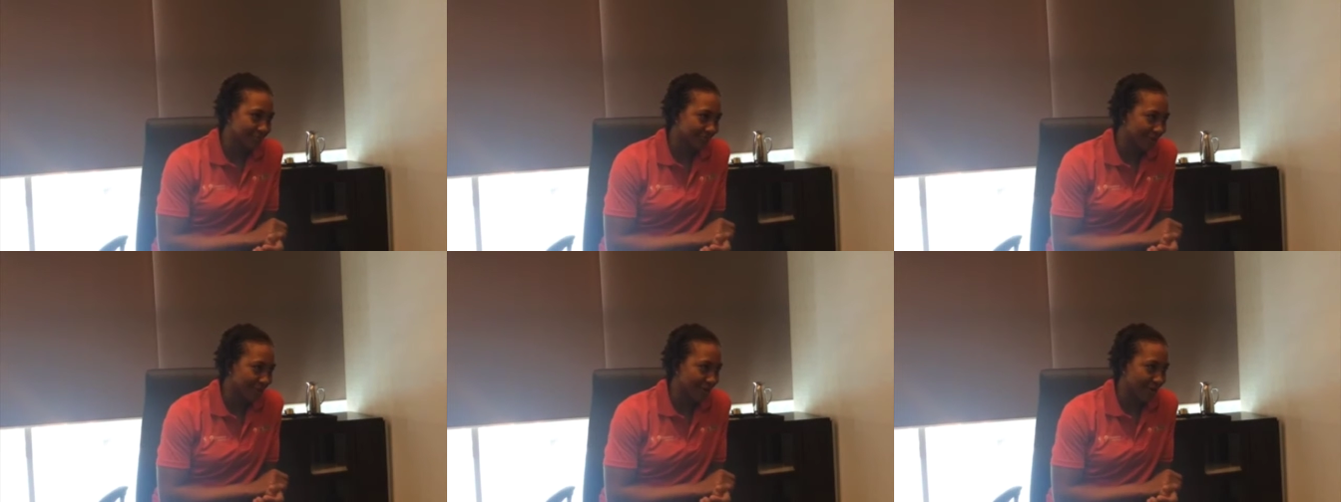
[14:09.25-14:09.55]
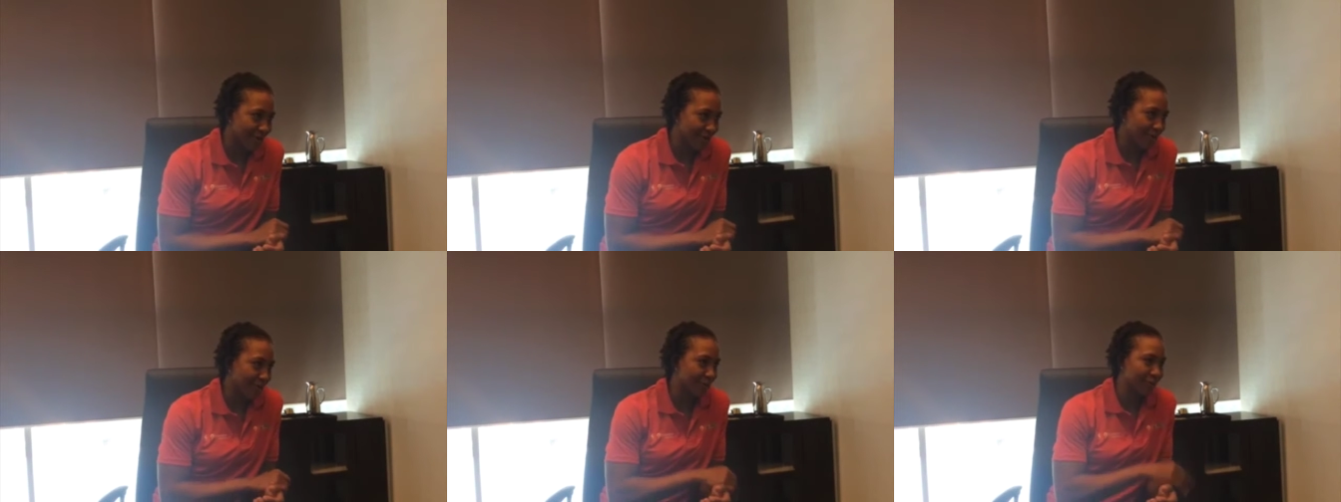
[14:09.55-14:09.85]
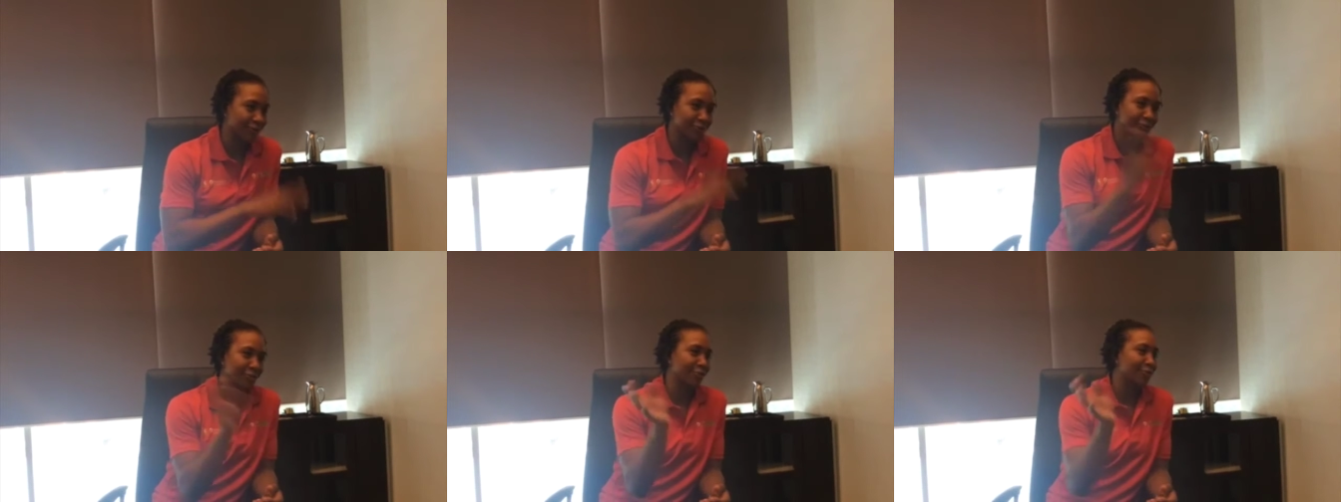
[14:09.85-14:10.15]
You know,
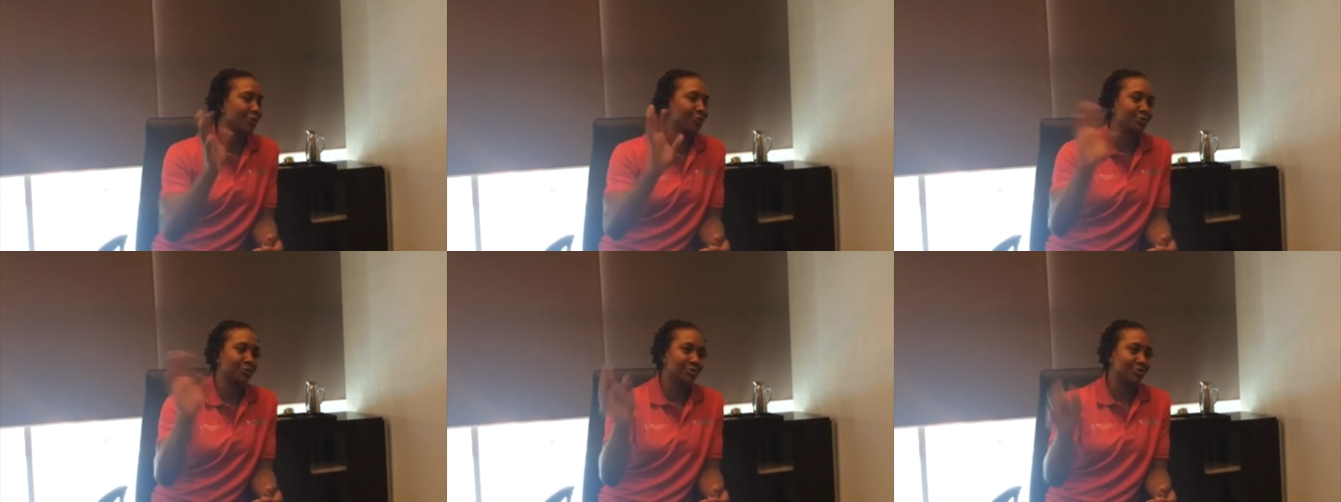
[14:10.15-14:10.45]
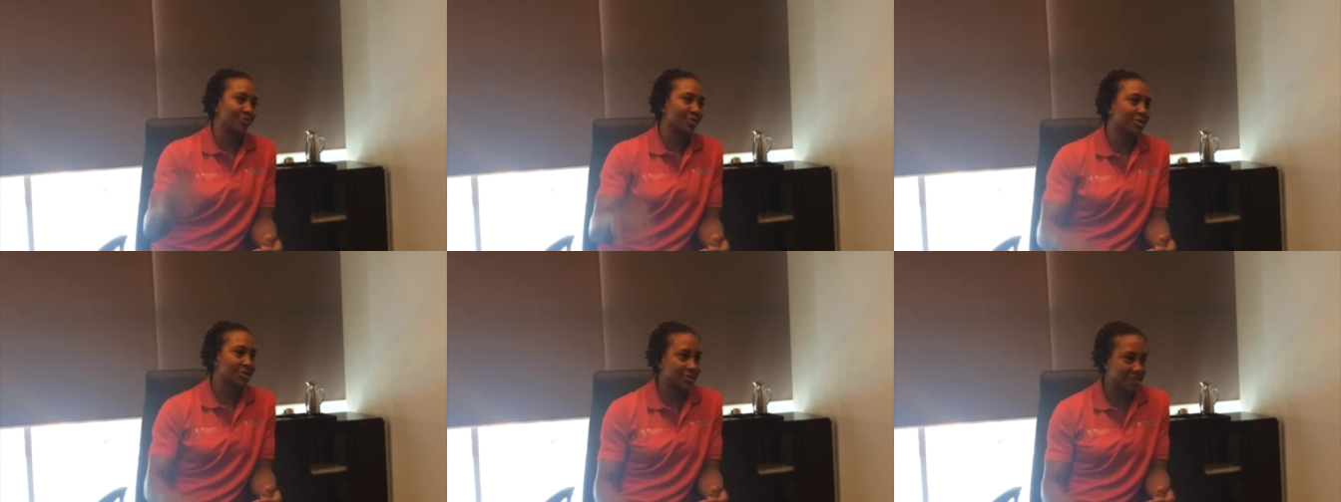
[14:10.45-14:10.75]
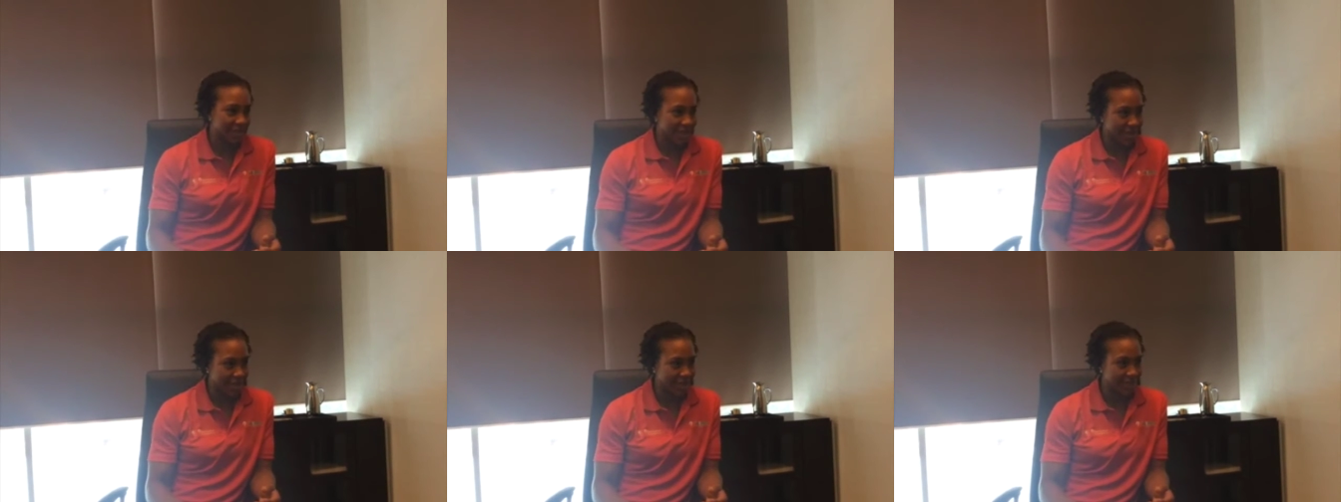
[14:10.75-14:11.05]
they'll, they'll lose the rest of
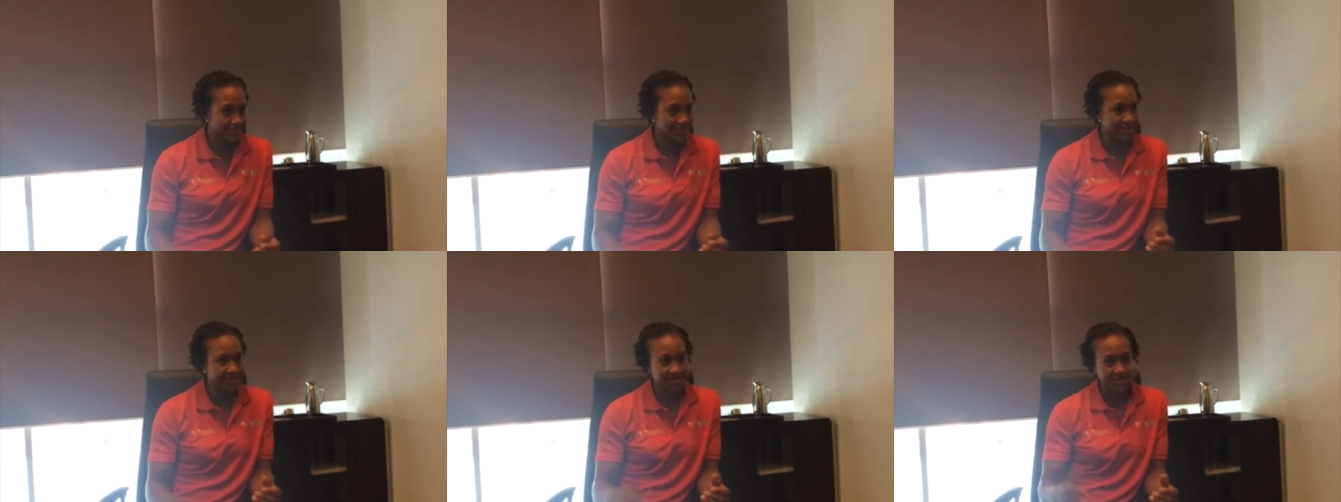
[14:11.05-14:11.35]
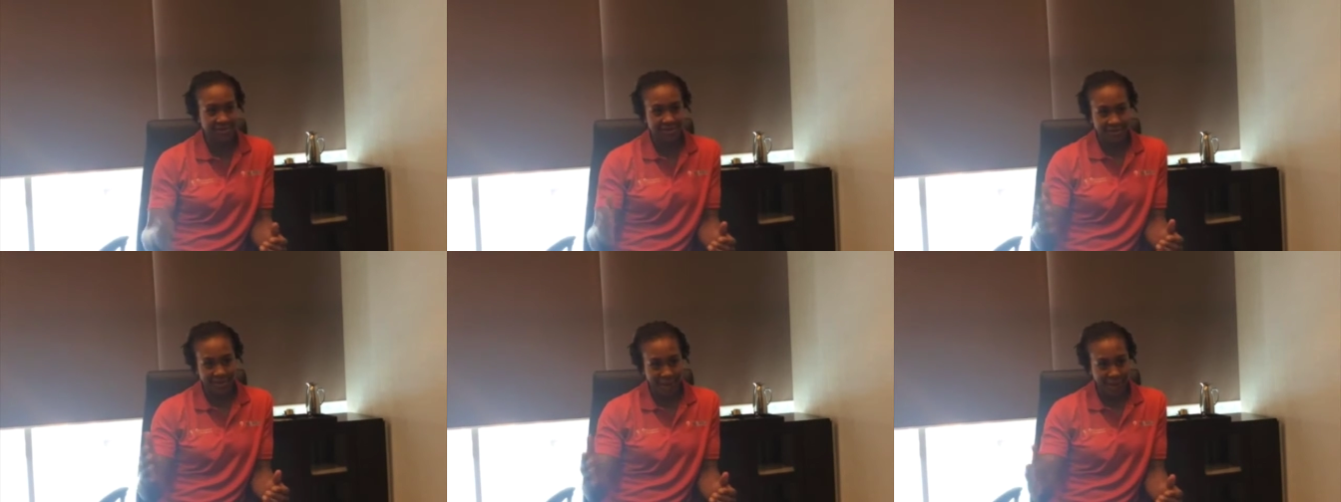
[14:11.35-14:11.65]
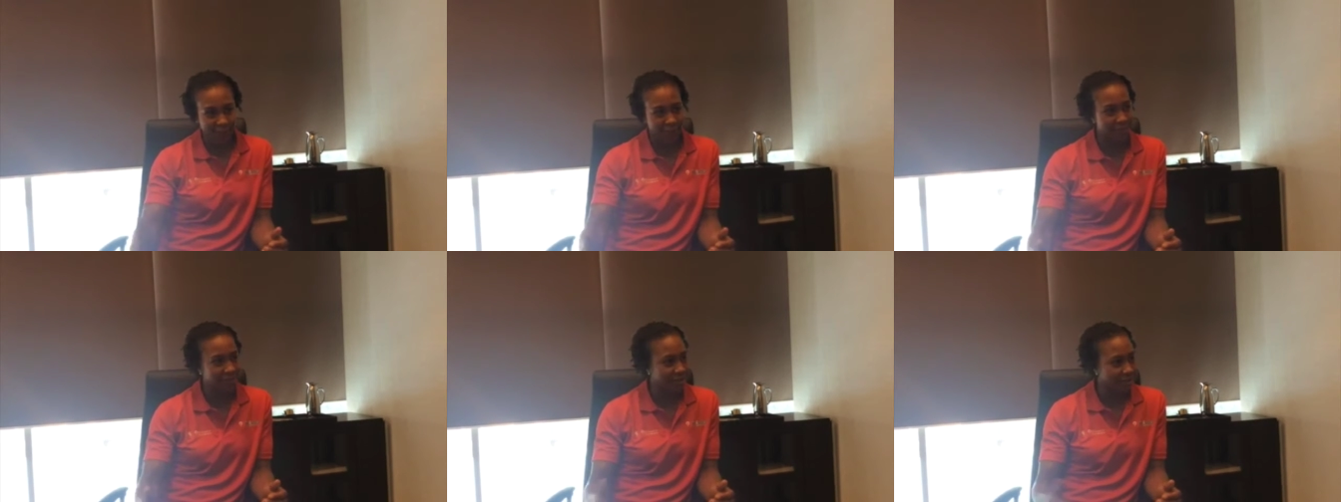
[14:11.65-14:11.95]
the mm-hmm. game. Then
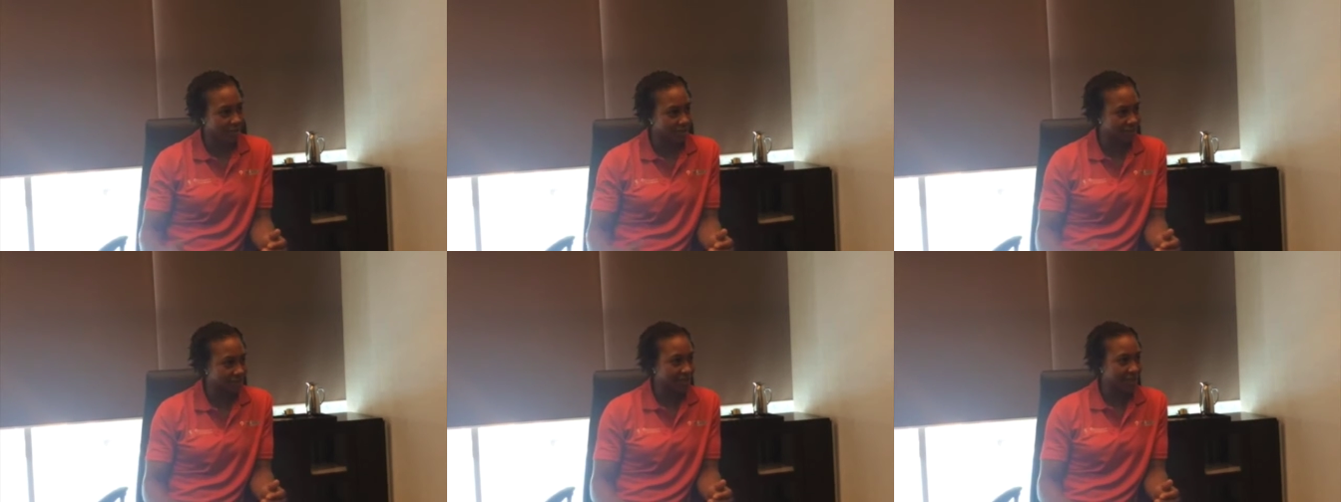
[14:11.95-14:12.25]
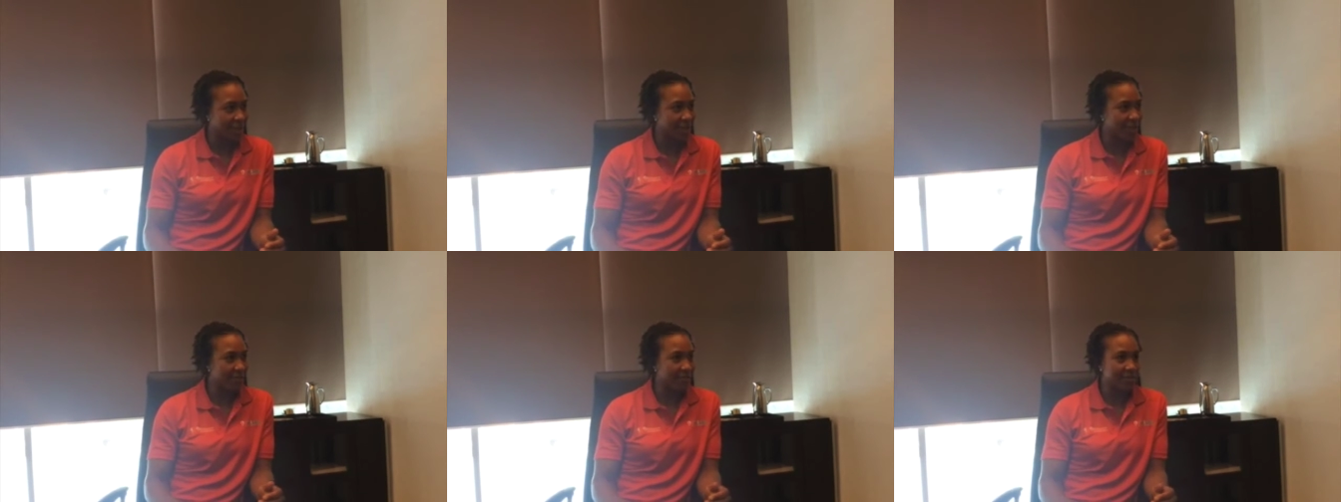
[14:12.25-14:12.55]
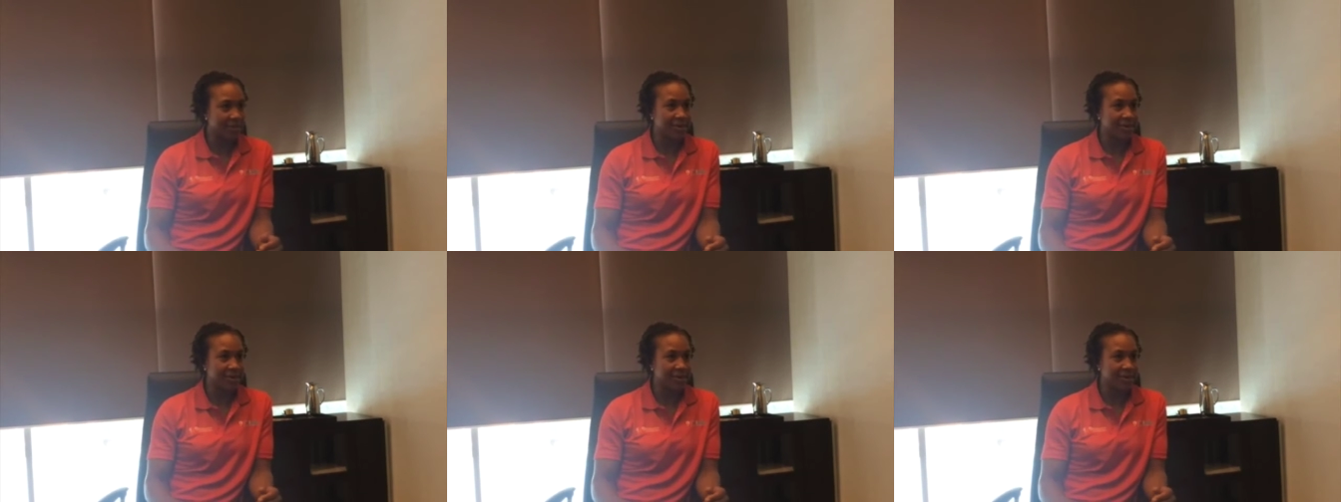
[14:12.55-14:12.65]
they won the next game.